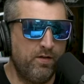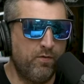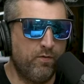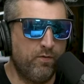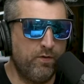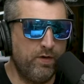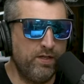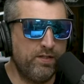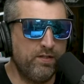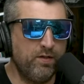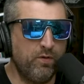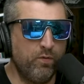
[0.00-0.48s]
The
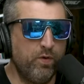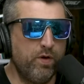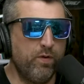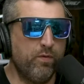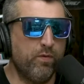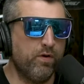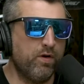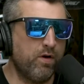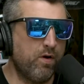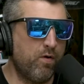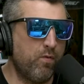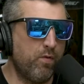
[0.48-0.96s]
reason we
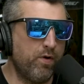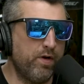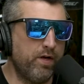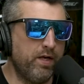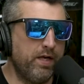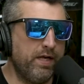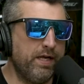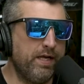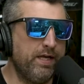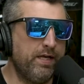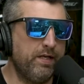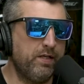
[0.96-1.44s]
were
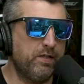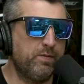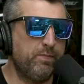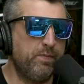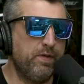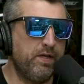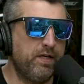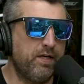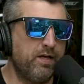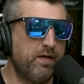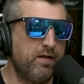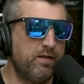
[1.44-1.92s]
going is
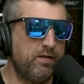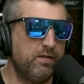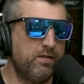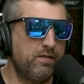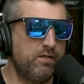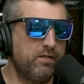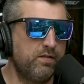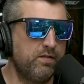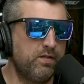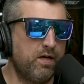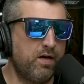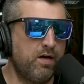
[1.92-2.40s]

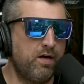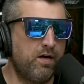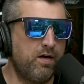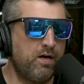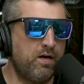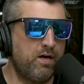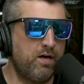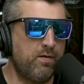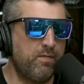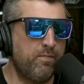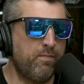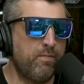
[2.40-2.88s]
because
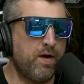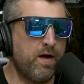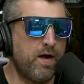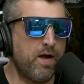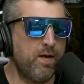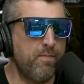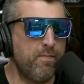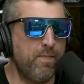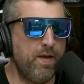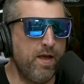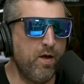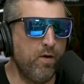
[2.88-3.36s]

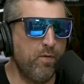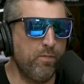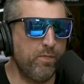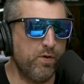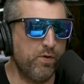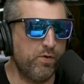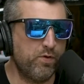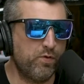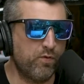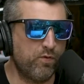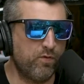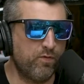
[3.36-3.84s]
my male
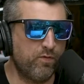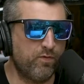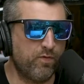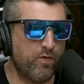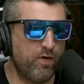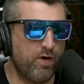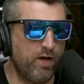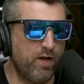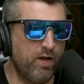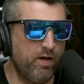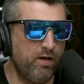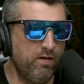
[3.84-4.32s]
mutual
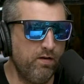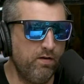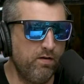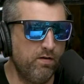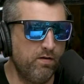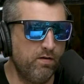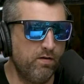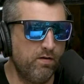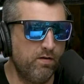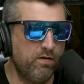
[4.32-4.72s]
friend,